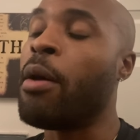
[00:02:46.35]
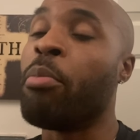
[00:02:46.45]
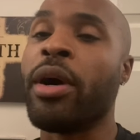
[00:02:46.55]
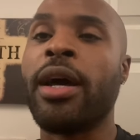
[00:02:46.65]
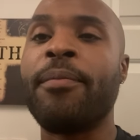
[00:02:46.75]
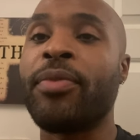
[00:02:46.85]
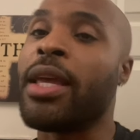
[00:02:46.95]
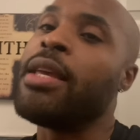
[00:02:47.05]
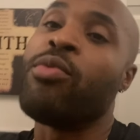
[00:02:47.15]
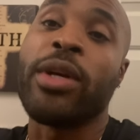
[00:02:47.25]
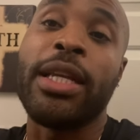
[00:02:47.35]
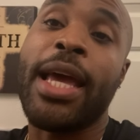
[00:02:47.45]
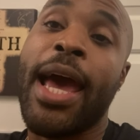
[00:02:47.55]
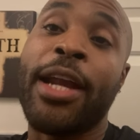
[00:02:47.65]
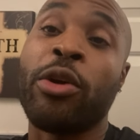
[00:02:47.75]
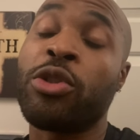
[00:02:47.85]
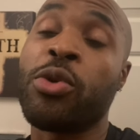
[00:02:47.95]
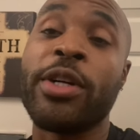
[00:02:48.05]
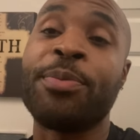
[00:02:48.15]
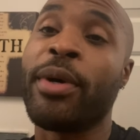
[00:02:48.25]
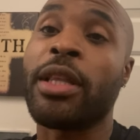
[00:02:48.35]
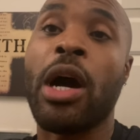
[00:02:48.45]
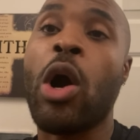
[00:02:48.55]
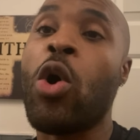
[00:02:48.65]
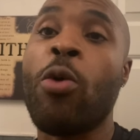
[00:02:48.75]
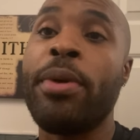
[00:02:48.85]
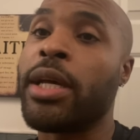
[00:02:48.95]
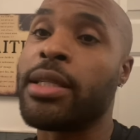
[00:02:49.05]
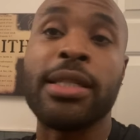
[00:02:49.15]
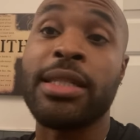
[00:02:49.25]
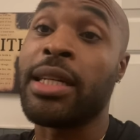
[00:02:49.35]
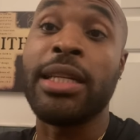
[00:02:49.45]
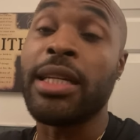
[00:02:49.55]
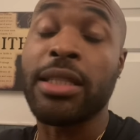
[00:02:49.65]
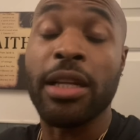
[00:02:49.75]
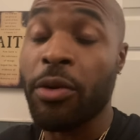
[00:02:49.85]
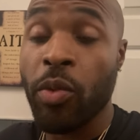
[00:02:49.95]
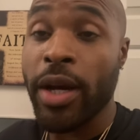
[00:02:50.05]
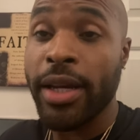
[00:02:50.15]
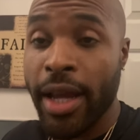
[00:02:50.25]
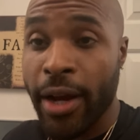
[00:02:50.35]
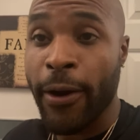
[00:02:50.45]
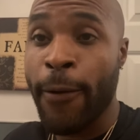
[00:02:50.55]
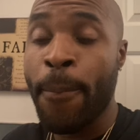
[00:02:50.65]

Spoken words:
but he really had no choice but to hold because his conditioning wasn't there.